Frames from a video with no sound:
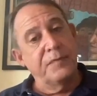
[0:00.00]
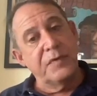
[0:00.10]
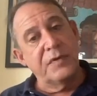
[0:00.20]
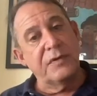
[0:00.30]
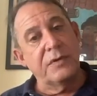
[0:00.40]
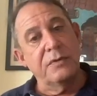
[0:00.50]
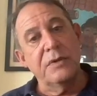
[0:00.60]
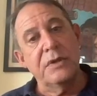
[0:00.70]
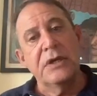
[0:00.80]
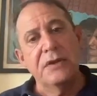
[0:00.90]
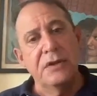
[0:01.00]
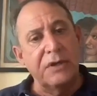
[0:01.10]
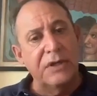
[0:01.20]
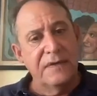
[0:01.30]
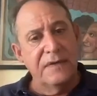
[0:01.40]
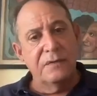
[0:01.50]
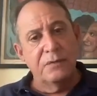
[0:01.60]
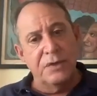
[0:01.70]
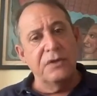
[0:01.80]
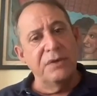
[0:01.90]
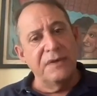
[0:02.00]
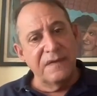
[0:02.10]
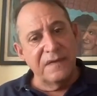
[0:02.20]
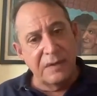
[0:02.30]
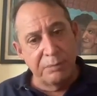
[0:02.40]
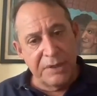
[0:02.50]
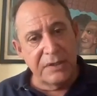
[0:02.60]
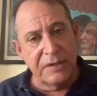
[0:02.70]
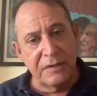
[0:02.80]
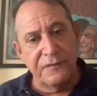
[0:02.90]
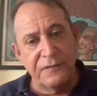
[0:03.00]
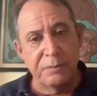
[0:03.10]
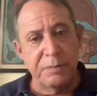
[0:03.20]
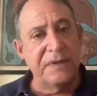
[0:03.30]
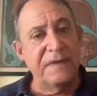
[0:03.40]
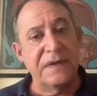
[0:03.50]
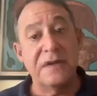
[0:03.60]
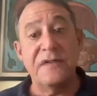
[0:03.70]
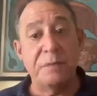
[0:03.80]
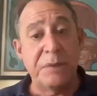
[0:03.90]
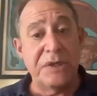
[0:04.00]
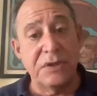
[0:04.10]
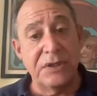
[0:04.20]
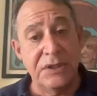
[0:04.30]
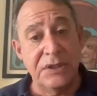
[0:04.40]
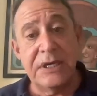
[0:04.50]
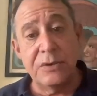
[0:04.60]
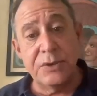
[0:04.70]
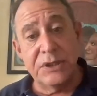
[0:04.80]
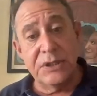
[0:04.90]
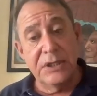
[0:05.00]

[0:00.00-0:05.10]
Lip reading: So there is one of the reasons I picked the Philippines and especially Darwin